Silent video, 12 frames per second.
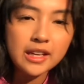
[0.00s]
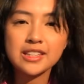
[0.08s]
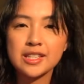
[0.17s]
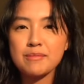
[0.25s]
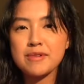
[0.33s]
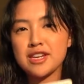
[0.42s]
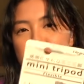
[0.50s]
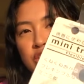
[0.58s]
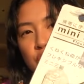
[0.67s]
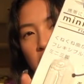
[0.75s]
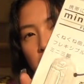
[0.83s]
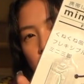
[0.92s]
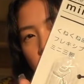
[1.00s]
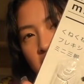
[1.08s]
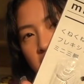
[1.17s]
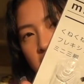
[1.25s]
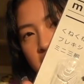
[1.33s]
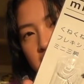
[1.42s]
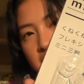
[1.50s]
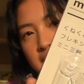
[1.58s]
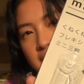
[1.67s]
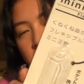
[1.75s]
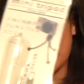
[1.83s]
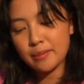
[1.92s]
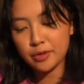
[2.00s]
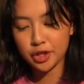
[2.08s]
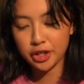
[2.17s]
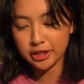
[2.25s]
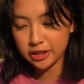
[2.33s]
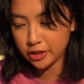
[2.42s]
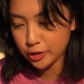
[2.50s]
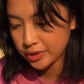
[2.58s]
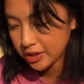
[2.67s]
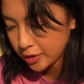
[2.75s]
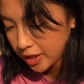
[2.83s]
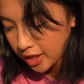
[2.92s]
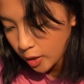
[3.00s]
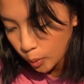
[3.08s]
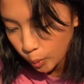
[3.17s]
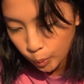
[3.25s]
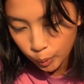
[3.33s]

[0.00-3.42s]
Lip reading: It's a mini tripod that I'm currently using right now.